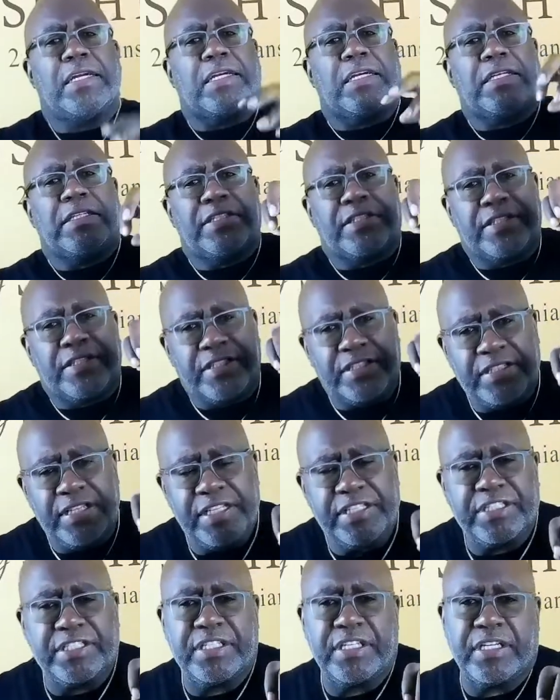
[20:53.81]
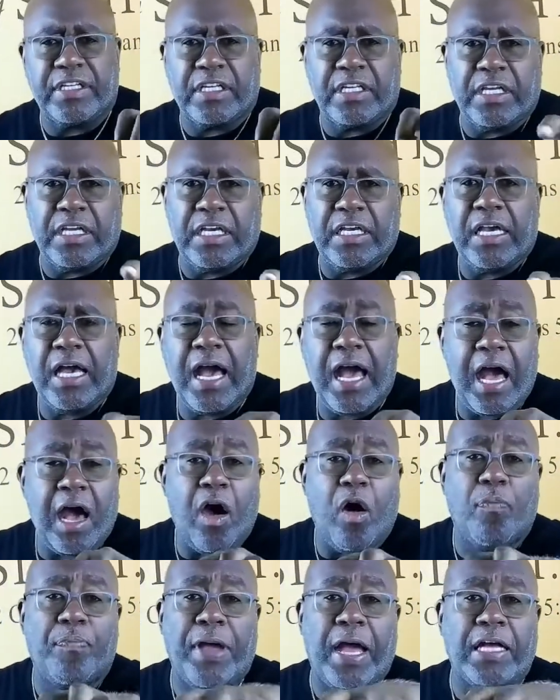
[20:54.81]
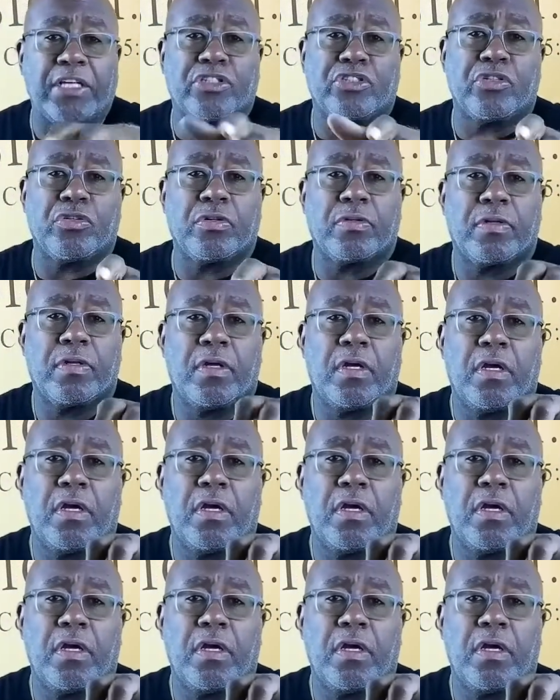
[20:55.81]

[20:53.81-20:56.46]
consistently how, Pastor?